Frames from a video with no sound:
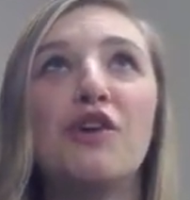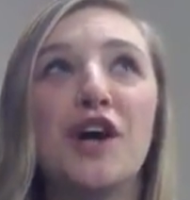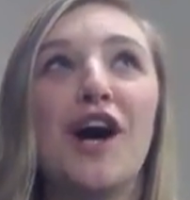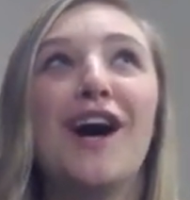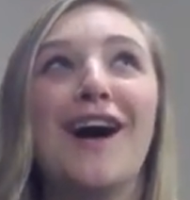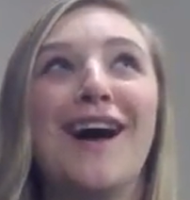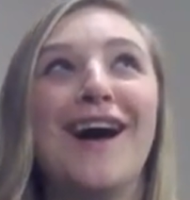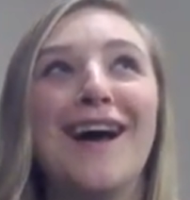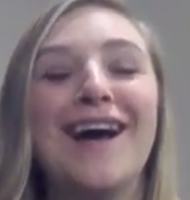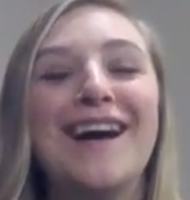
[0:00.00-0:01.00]
good.
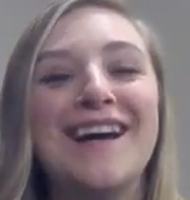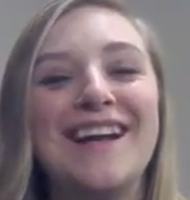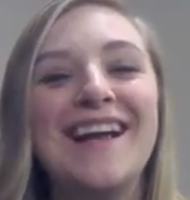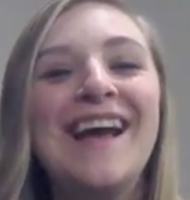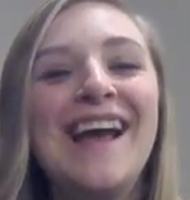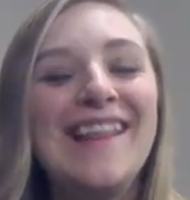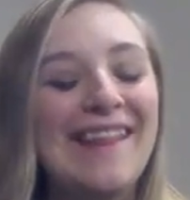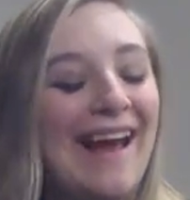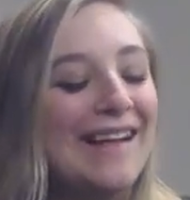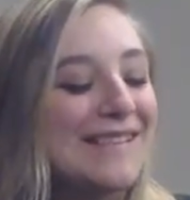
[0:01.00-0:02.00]

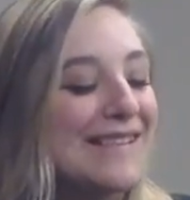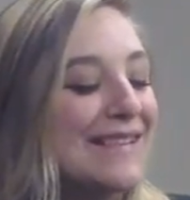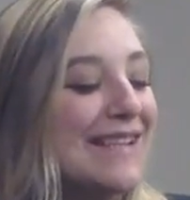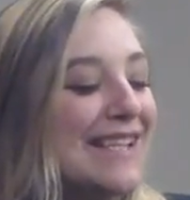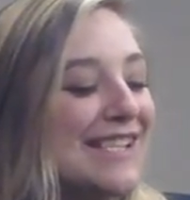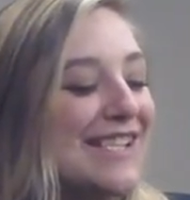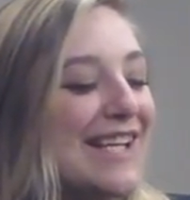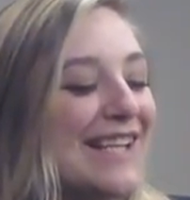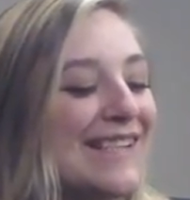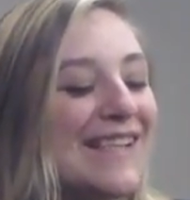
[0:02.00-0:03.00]
that is
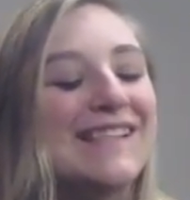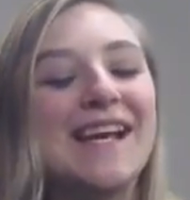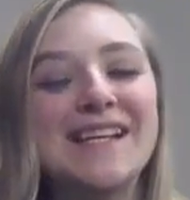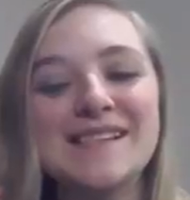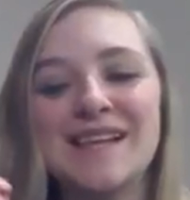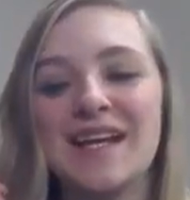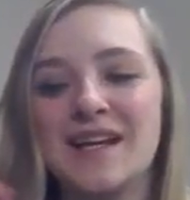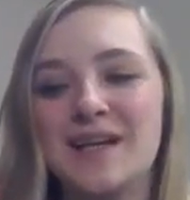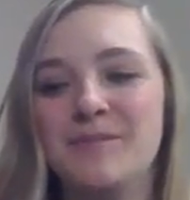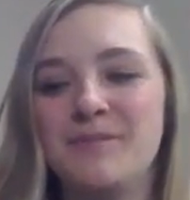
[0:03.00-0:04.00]
delicious. It tastes like
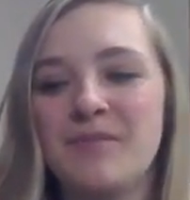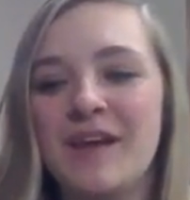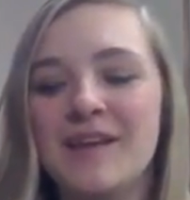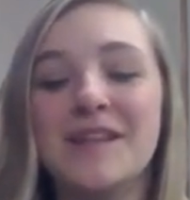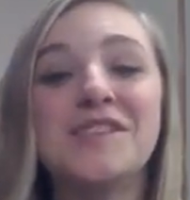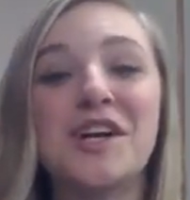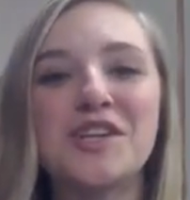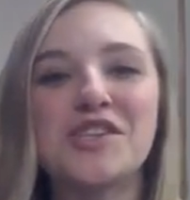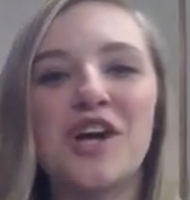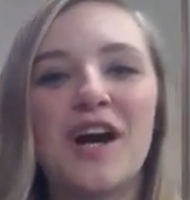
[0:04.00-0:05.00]
um like
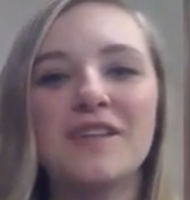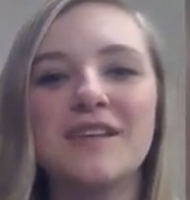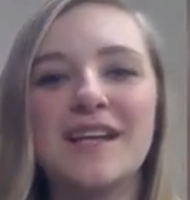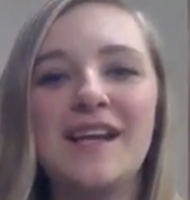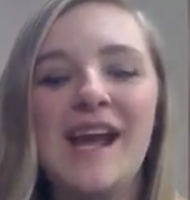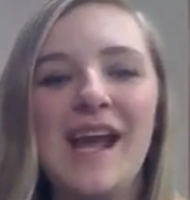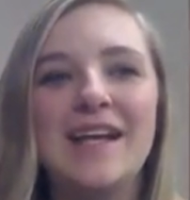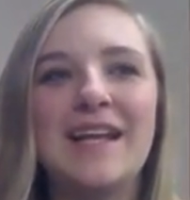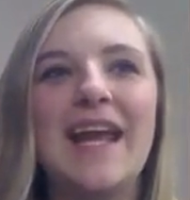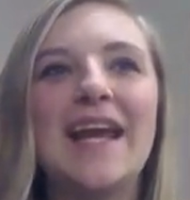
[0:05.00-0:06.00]
dark chocolate
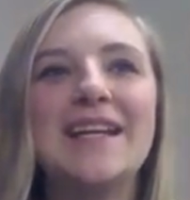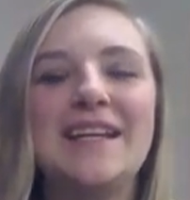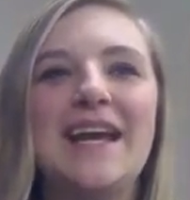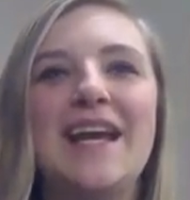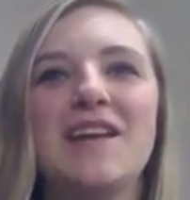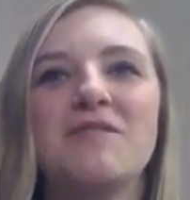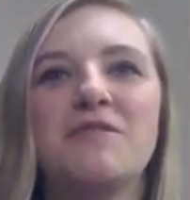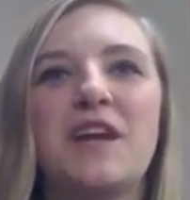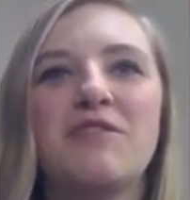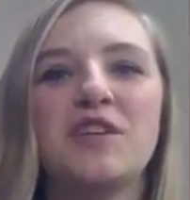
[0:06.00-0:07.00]
and candy cane
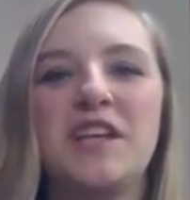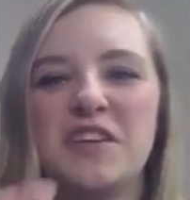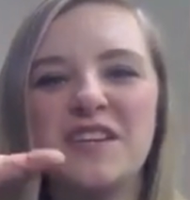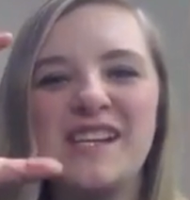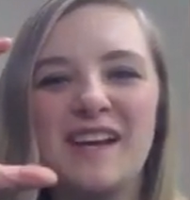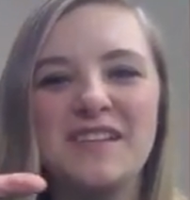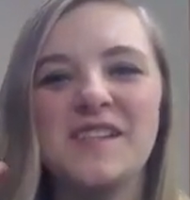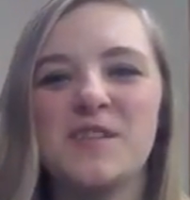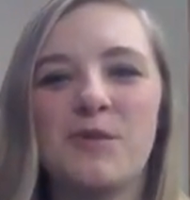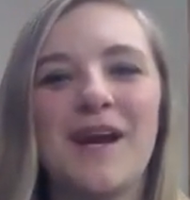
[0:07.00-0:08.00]
flavored Ghirardelli
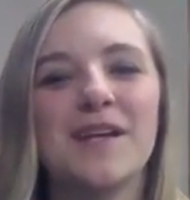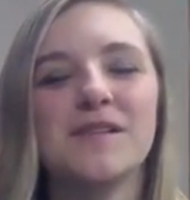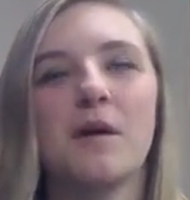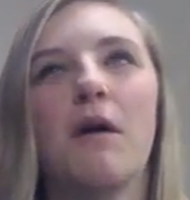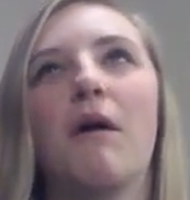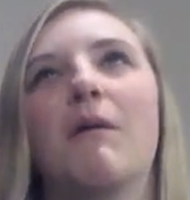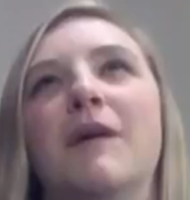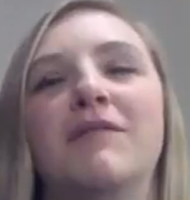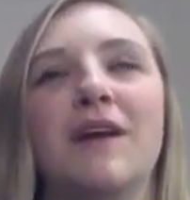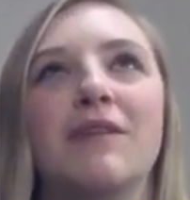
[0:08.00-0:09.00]
squares. Oh,
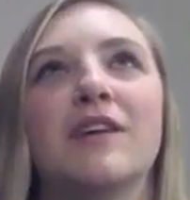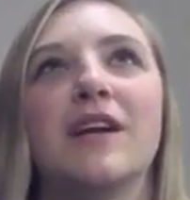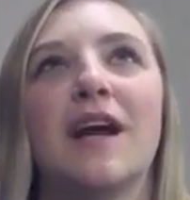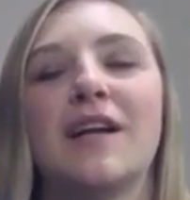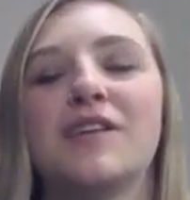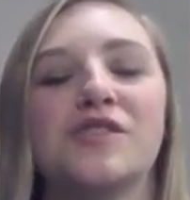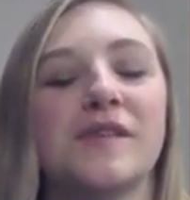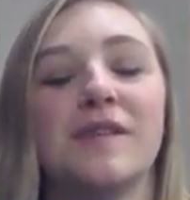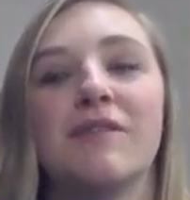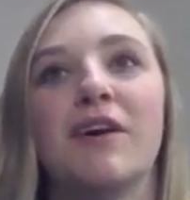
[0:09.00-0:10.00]
my favorite. I could
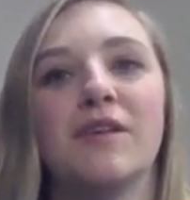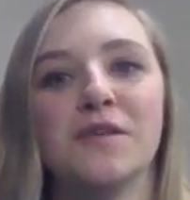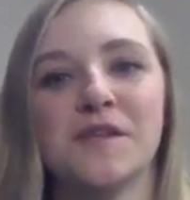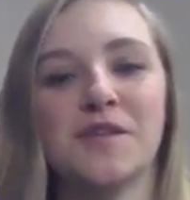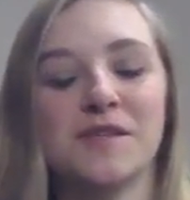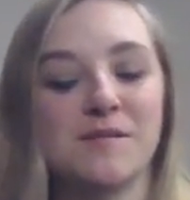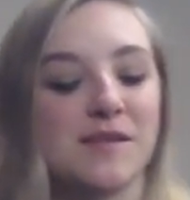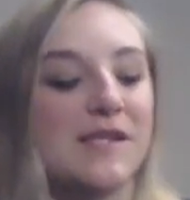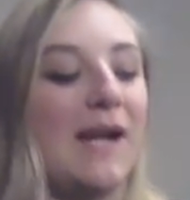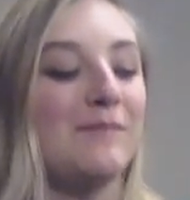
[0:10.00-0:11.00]
just live on those at
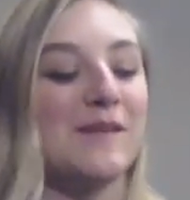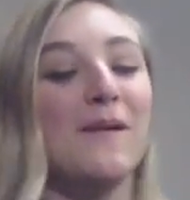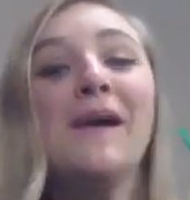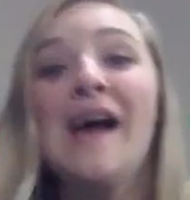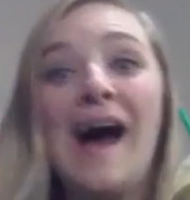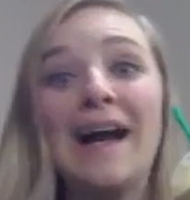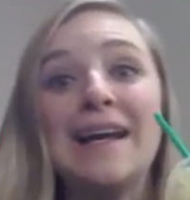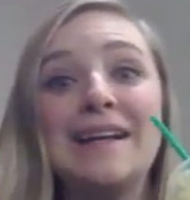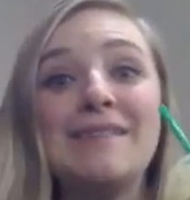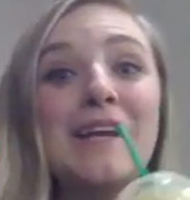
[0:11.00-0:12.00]
Christmas time. So I
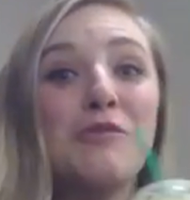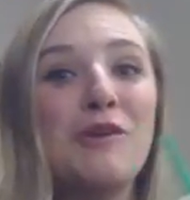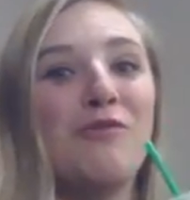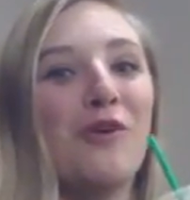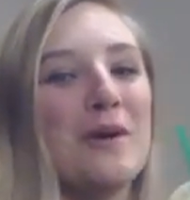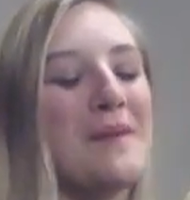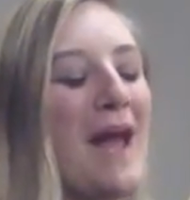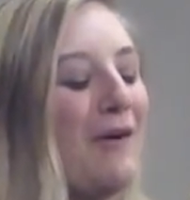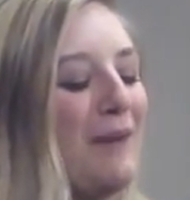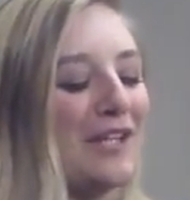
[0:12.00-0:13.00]
get it in liquid form
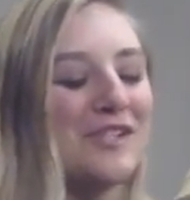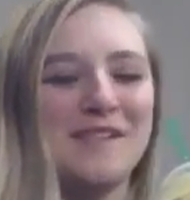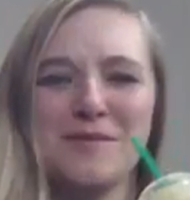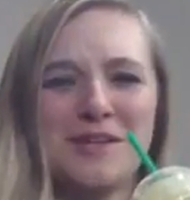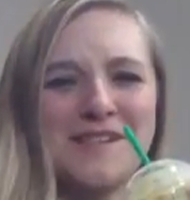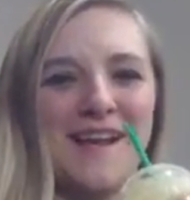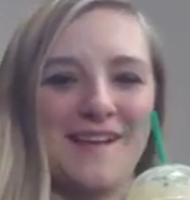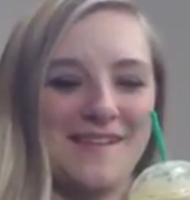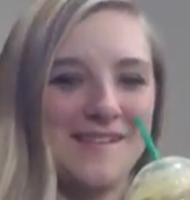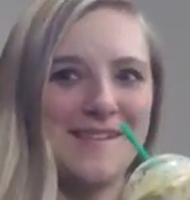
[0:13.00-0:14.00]
now. I'm actually super
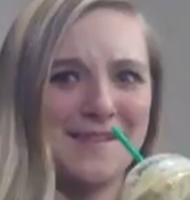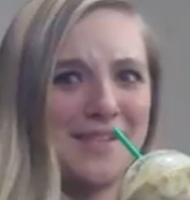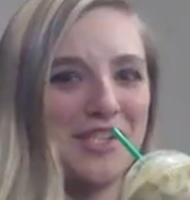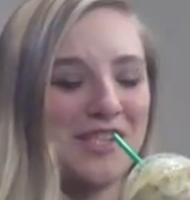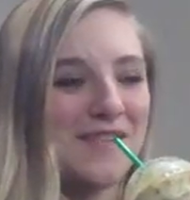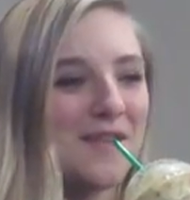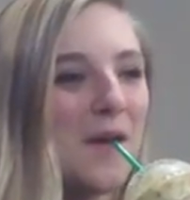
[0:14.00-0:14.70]
excited. This is delicious.